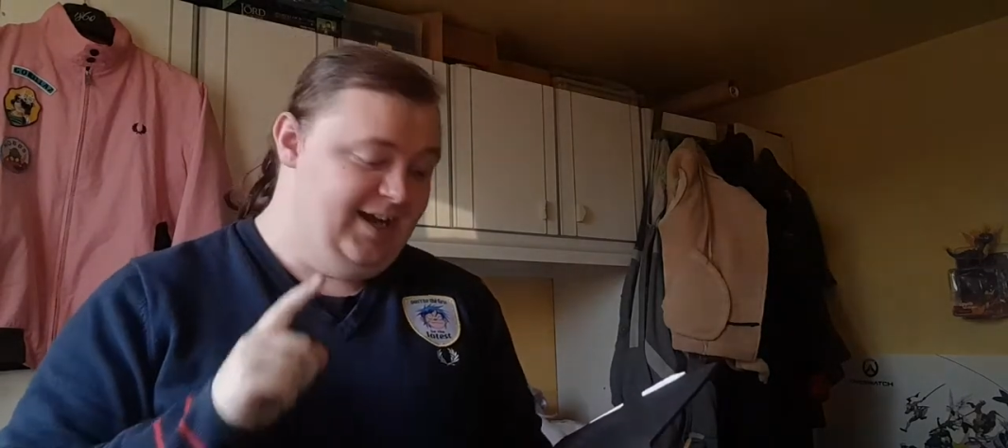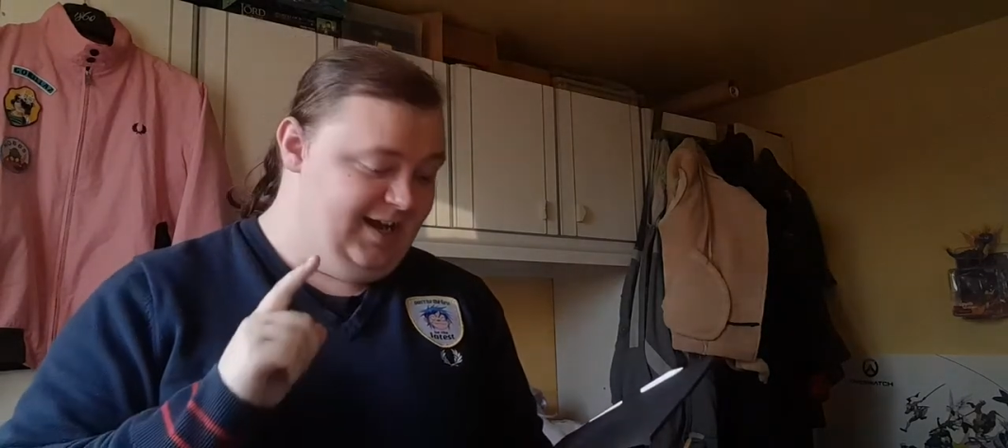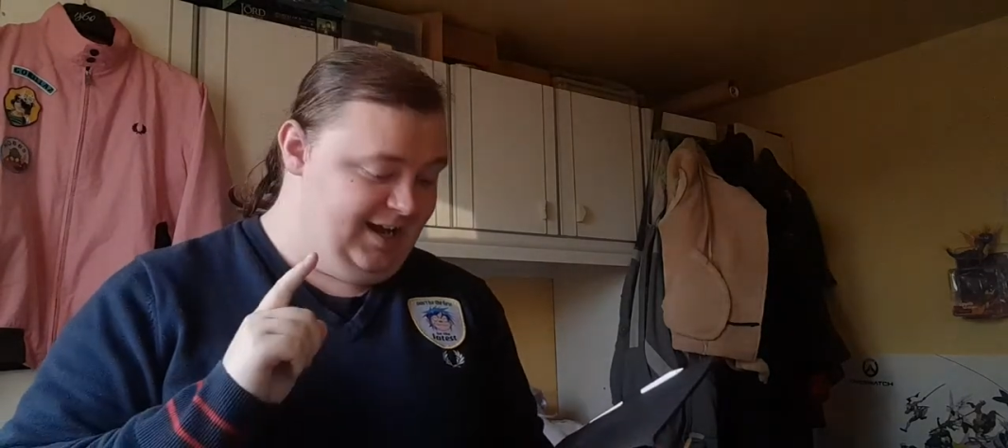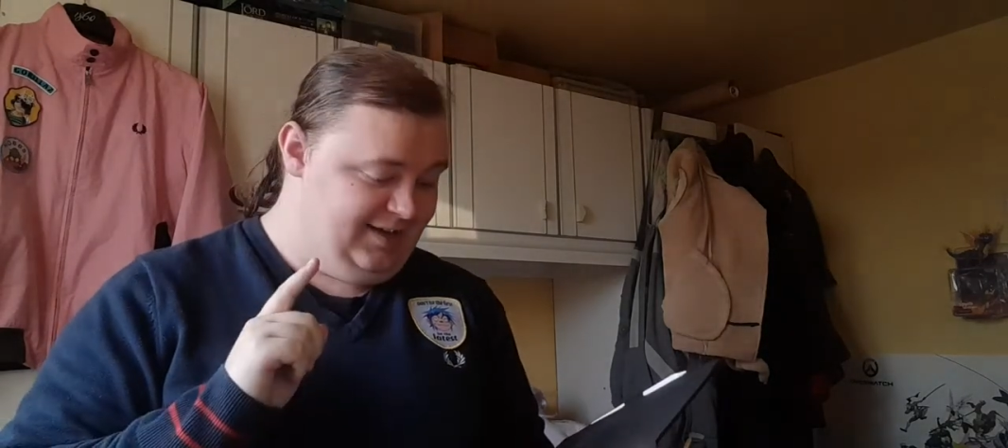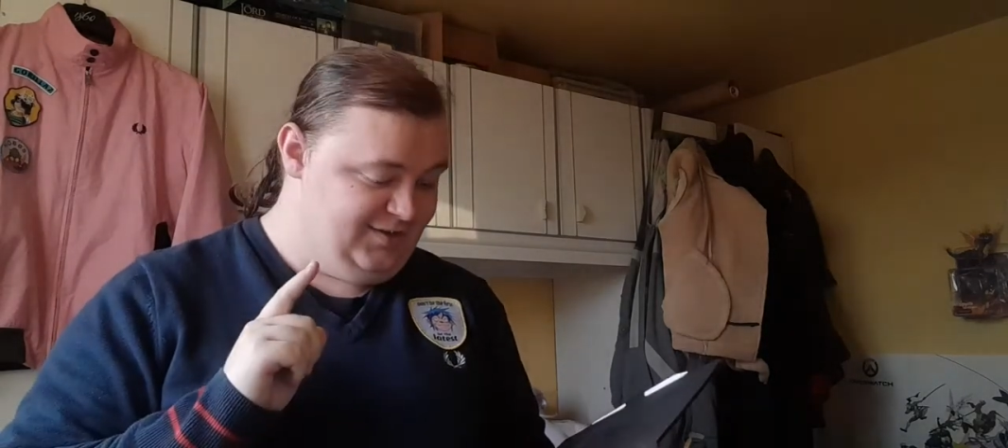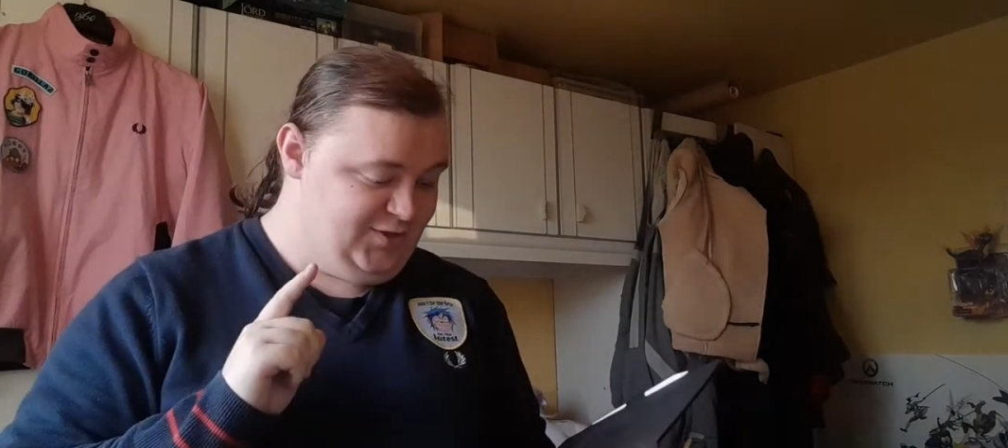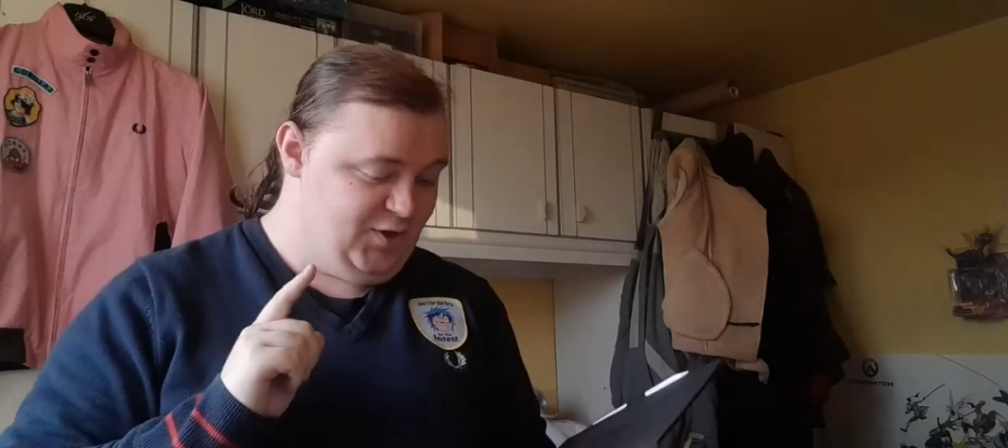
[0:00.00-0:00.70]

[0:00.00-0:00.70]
it is